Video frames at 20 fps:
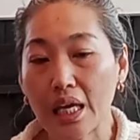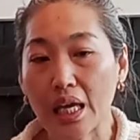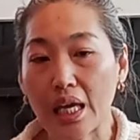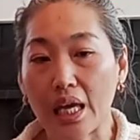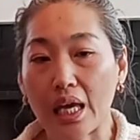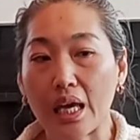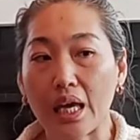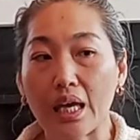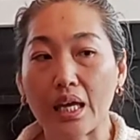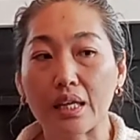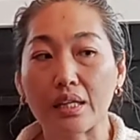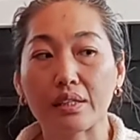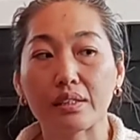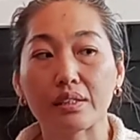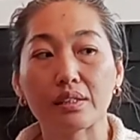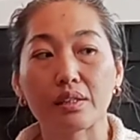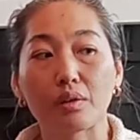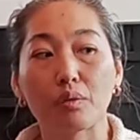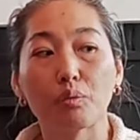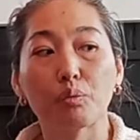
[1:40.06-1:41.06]

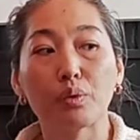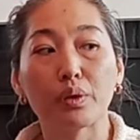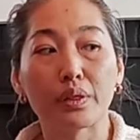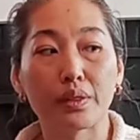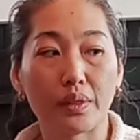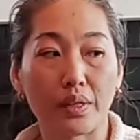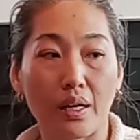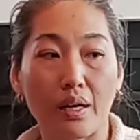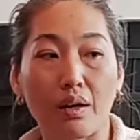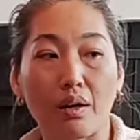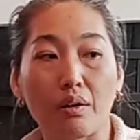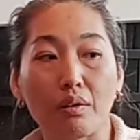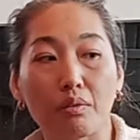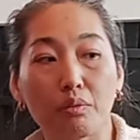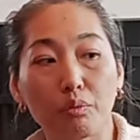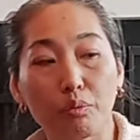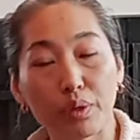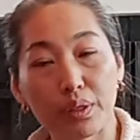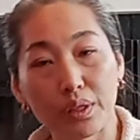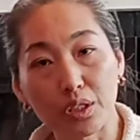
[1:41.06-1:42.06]
And with
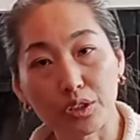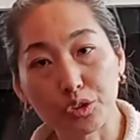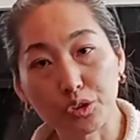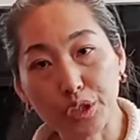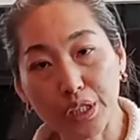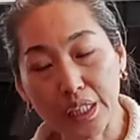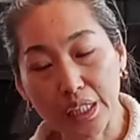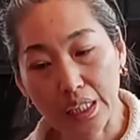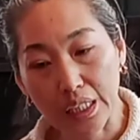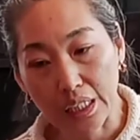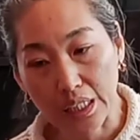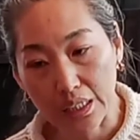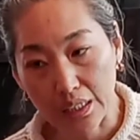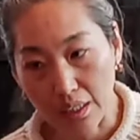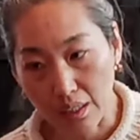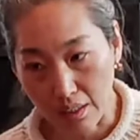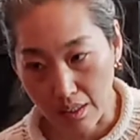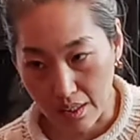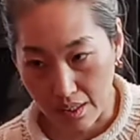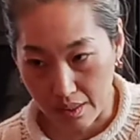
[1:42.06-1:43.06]
the
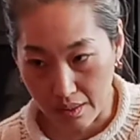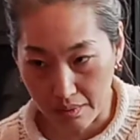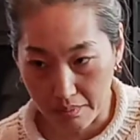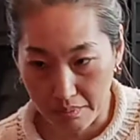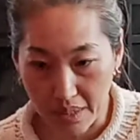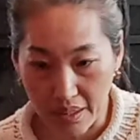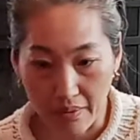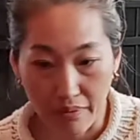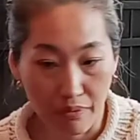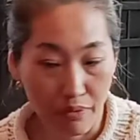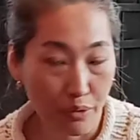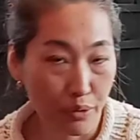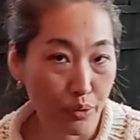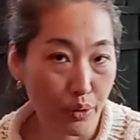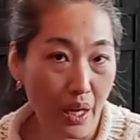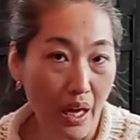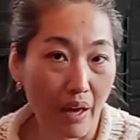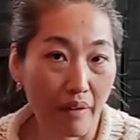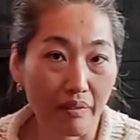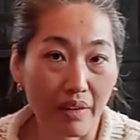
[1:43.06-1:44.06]
gene, if you
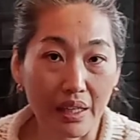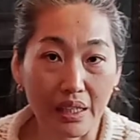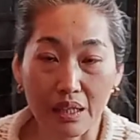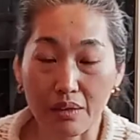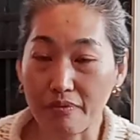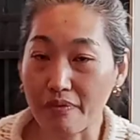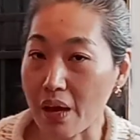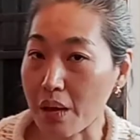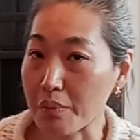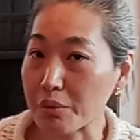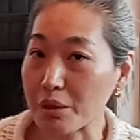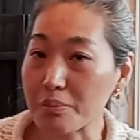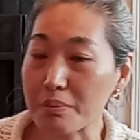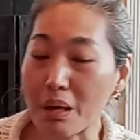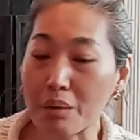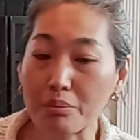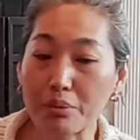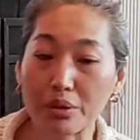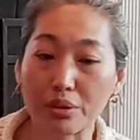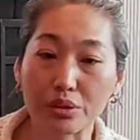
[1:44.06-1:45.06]
have any family
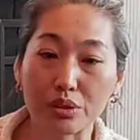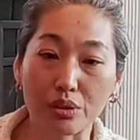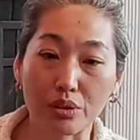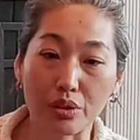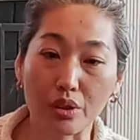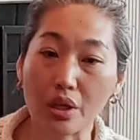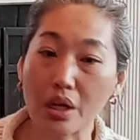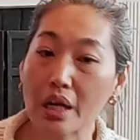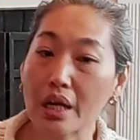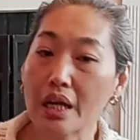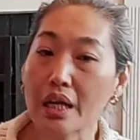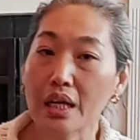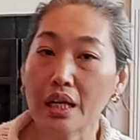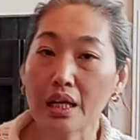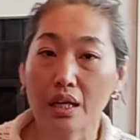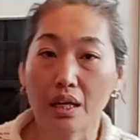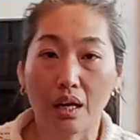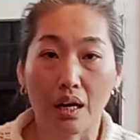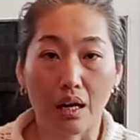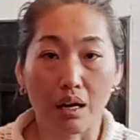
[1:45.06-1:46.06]
members or
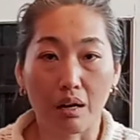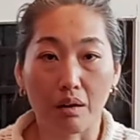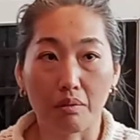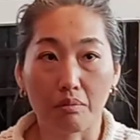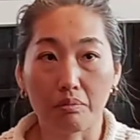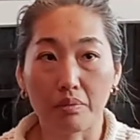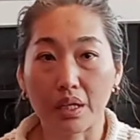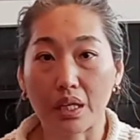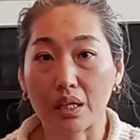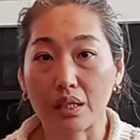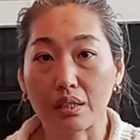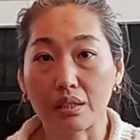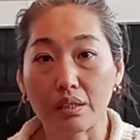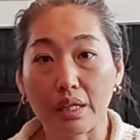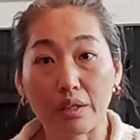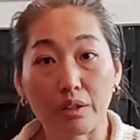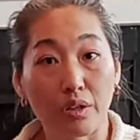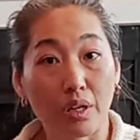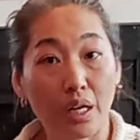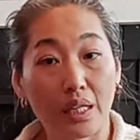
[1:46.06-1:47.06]
and
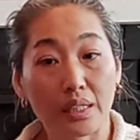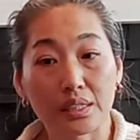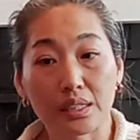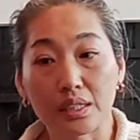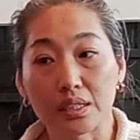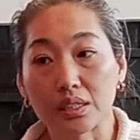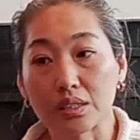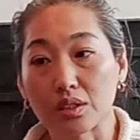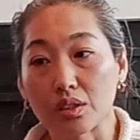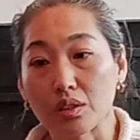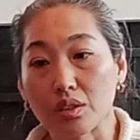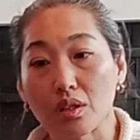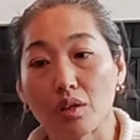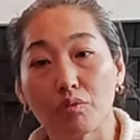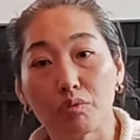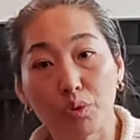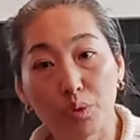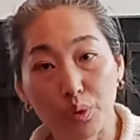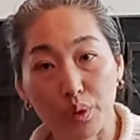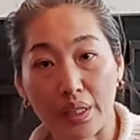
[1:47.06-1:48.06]
your ancestor
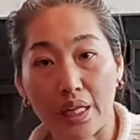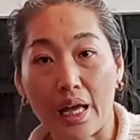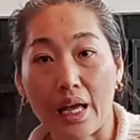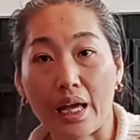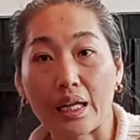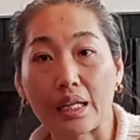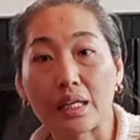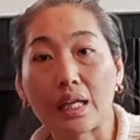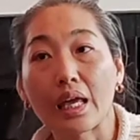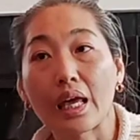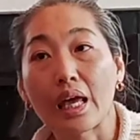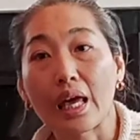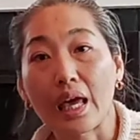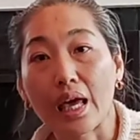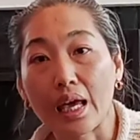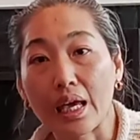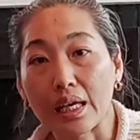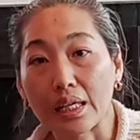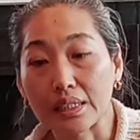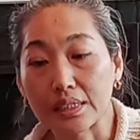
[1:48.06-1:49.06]
root line
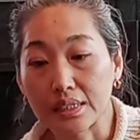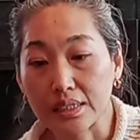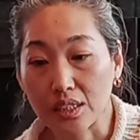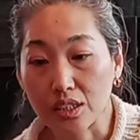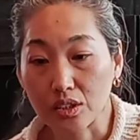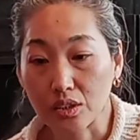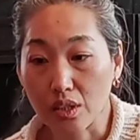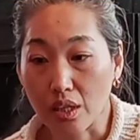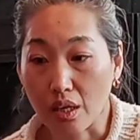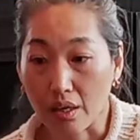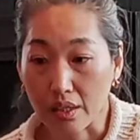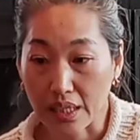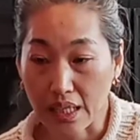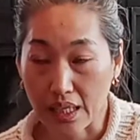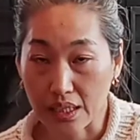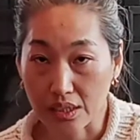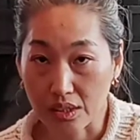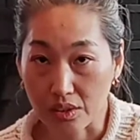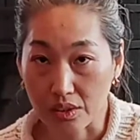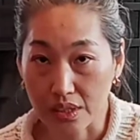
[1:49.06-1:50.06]
has the
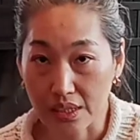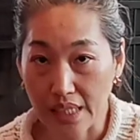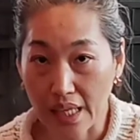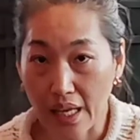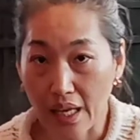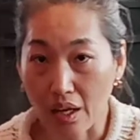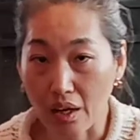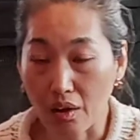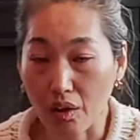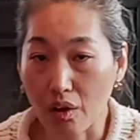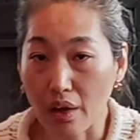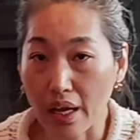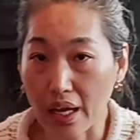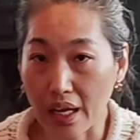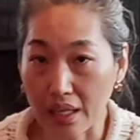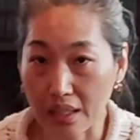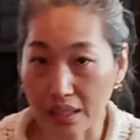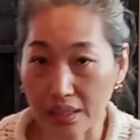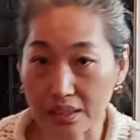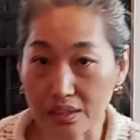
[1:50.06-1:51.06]
cancer cell,
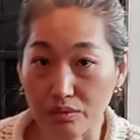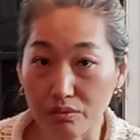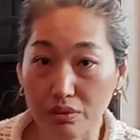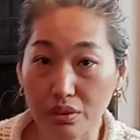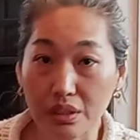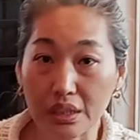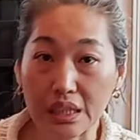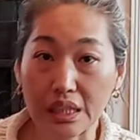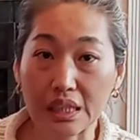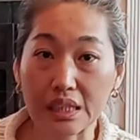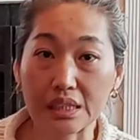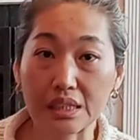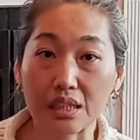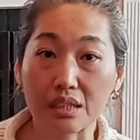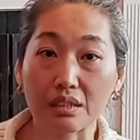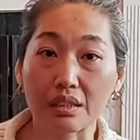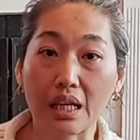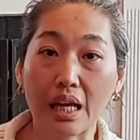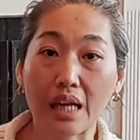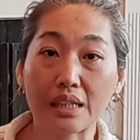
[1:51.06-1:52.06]
and it's really easy
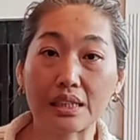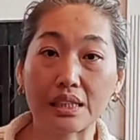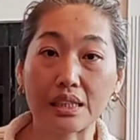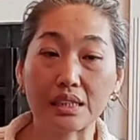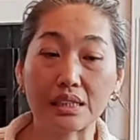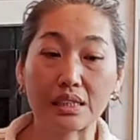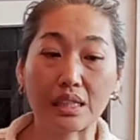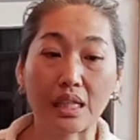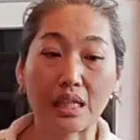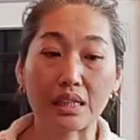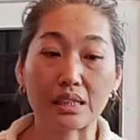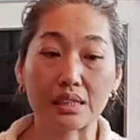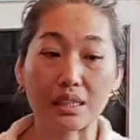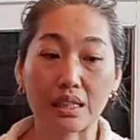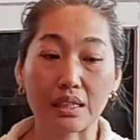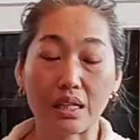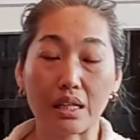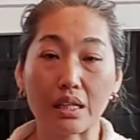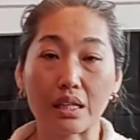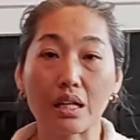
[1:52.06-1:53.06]
to get these days,
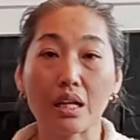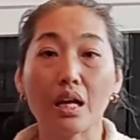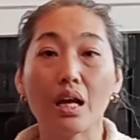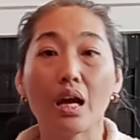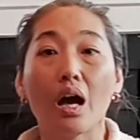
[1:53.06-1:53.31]
and then